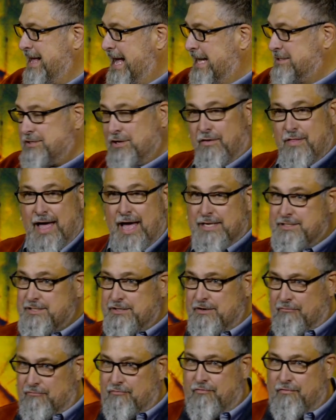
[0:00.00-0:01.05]
And so
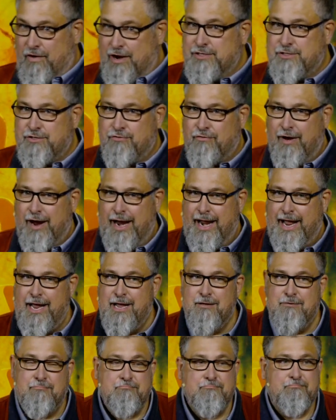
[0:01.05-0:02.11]
that's
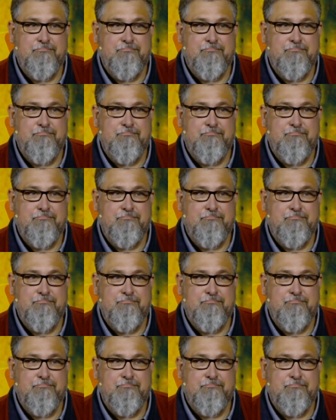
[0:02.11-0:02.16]
frustrating.